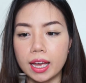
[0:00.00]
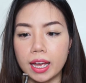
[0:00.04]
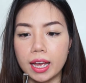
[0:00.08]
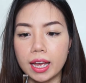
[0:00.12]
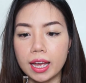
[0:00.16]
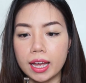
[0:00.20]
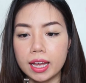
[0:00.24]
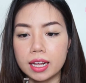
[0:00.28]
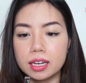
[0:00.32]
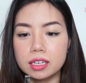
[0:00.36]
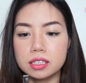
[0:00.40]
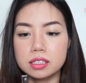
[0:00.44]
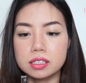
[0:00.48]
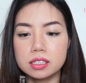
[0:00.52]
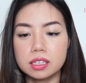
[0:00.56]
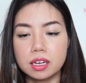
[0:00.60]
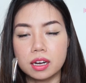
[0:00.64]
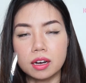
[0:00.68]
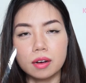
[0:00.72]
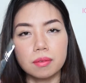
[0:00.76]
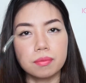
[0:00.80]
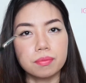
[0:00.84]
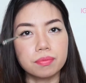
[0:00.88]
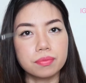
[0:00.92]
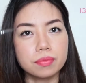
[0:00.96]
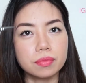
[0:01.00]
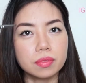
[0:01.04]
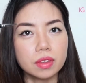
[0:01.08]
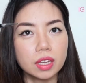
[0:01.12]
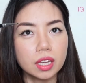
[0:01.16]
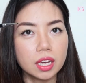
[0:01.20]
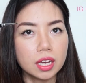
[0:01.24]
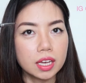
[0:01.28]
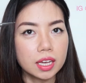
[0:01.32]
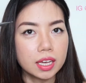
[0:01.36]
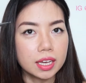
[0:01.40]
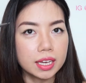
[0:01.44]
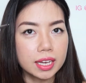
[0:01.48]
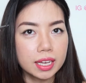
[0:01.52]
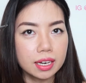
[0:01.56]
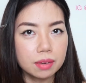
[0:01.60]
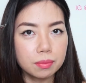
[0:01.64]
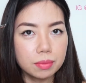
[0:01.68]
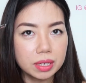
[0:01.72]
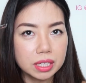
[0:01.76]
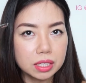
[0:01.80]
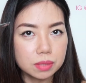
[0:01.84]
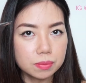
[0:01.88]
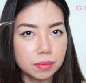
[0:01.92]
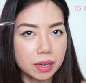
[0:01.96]
And it kind
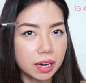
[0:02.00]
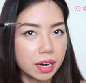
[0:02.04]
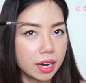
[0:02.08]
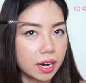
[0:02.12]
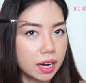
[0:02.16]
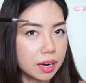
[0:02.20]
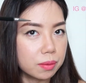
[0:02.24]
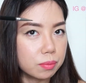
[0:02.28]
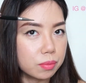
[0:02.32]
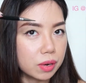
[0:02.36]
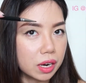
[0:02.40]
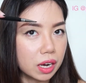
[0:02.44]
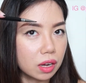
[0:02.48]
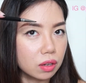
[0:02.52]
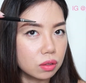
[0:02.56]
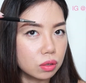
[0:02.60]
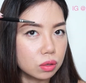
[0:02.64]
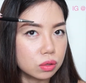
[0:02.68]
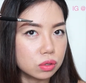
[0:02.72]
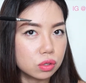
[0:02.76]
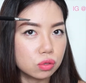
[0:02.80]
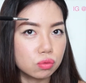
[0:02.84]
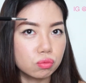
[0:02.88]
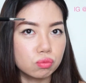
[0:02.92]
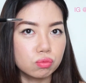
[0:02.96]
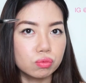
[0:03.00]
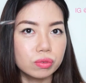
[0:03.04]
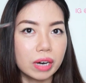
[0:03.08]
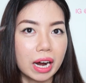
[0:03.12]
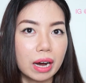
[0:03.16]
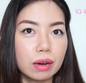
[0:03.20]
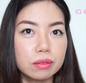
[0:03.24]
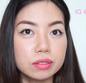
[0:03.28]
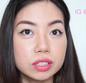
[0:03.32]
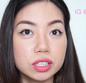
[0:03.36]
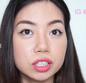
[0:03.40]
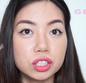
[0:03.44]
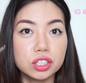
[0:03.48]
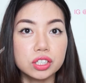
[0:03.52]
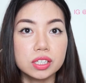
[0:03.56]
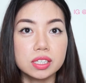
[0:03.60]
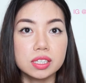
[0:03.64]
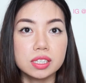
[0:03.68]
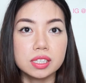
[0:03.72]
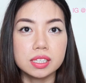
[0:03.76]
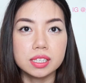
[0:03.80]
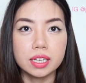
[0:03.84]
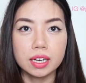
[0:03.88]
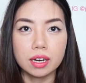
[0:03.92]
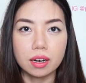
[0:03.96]
of makes my eyebrow looks roundish
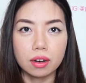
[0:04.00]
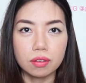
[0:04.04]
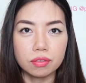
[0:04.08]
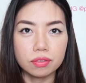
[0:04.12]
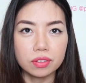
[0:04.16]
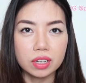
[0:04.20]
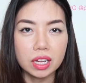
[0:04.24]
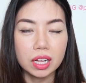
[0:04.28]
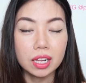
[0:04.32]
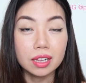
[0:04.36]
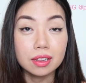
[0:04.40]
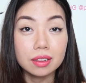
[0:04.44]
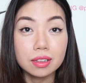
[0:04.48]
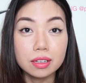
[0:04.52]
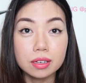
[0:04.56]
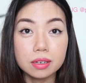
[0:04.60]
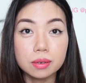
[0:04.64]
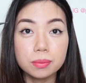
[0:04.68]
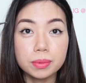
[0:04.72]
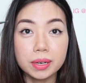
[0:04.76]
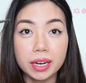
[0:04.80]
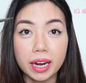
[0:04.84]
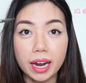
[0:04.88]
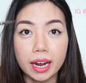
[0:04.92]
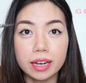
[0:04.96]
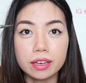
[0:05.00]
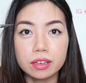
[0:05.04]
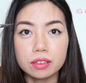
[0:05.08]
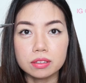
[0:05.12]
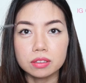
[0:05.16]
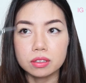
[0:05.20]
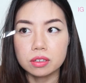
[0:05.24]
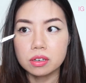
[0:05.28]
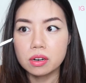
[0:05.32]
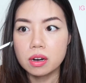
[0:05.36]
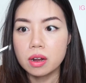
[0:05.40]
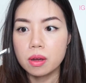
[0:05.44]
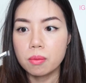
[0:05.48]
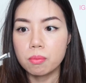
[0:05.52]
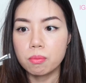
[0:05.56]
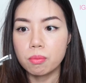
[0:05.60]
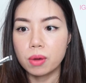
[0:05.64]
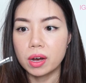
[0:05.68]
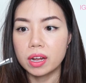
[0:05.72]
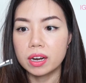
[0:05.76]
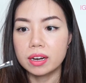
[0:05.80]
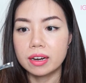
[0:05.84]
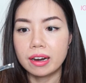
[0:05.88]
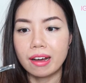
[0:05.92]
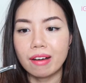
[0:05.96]
instead of a little bit angular.
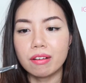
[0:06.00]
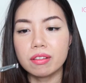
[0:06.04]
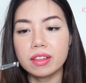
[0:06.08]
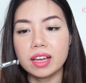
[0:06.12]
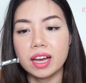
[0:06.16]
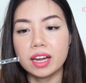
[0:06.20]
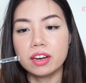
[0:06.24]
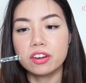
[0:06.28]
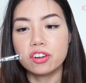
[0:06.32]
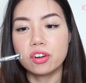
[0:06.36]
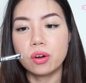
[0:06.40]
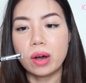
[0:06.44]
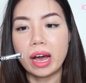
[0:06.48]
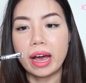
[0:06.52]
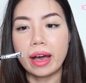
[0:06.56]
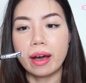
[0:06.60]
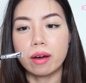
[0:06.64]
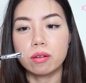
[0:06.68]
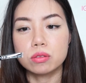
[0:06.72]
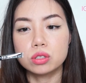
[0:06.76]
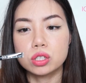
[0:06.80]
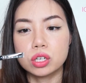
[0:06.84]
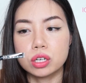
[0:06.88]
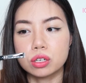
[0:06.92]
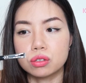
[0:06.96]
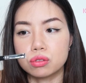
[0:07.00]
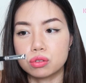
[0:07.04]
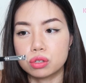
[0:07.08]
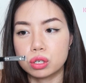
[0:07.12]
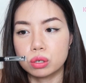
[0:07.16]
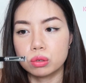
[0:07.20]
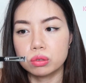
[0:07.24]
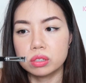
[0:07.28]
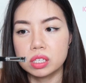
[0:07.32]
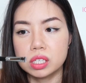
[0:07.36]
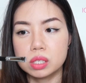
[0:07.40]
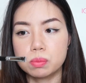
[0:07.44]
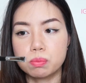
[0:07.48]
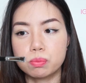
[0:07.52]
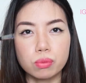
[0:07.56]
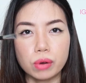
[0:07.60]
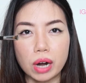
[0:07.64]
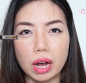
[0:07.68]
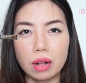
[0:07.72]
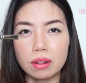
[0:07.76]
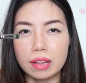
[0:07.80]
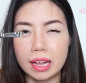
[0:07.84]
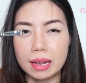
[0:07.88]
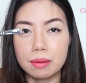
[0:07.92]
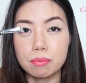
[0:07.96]
But now that I know how to control this
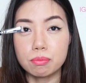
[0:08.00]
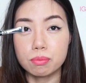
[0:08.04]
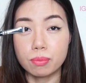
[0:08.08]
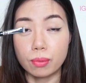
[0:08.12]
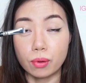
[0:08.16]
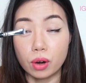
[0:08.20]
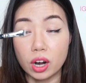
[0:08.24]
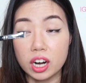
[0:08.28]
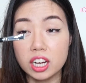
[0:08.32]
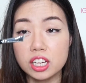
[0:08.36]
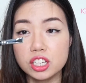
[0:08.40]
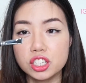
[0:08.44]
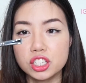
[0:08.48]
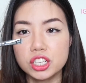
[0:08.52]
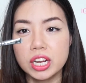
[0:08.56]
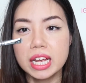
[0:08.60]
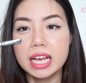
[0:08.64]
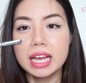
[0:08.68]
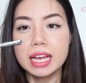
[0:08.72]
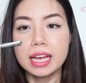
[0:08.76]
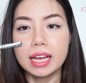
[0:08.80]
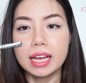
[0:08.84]
brow line brush,